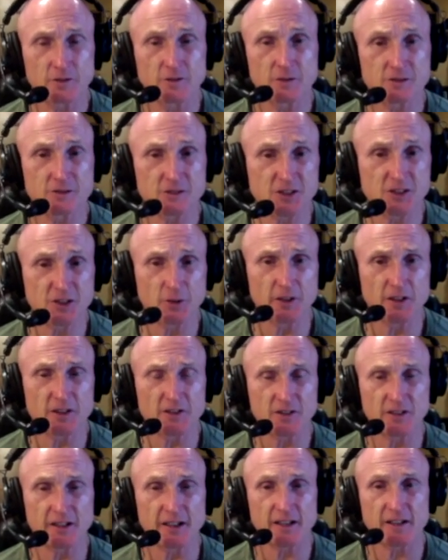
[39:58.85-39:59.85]

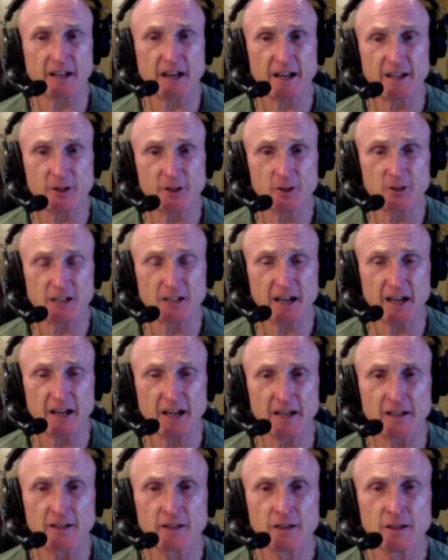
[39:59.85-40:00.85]
serious like that, you're
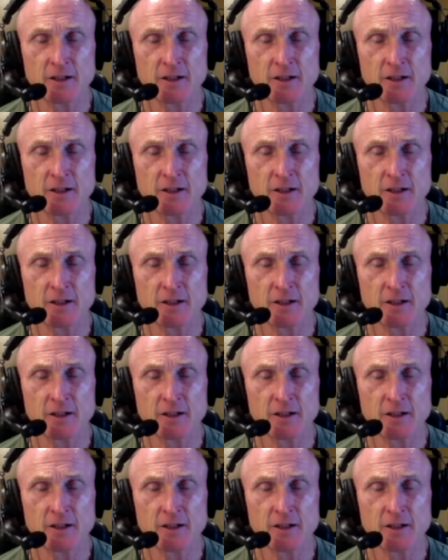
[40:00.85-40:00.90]
dead.